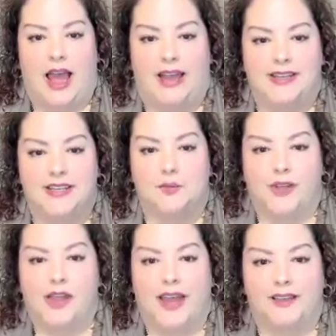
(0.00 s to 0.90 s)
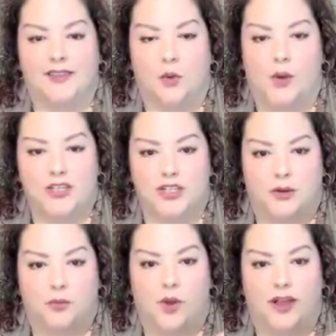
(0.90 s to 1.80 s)
I didn't realize the
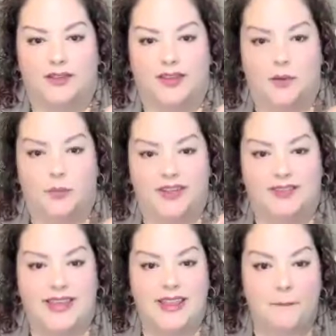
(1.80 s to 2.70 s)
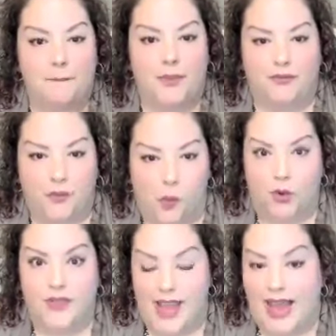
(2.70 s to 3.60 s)
question was, can we see them
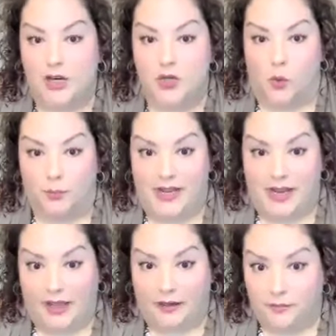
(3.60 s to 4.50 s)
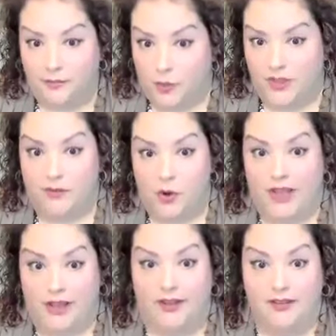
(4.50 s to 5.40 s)
before the actual meeting when the
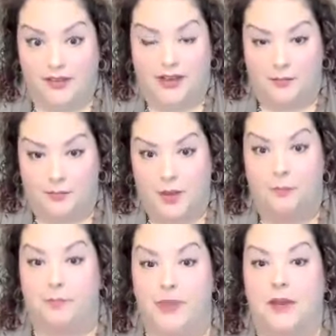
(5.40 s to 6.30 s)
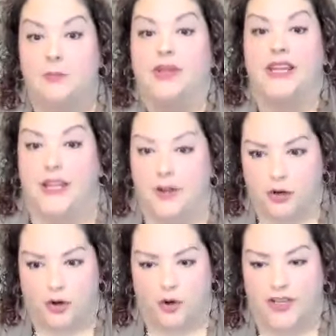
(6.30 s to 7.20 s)
voting is going to be completed
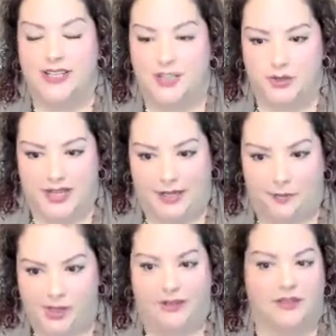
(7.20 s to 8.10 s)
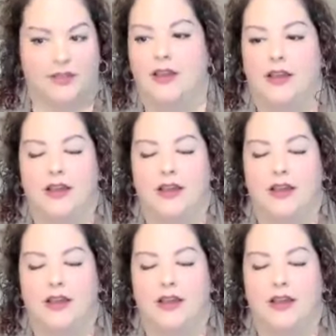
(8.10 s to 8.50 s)
or continue taking place?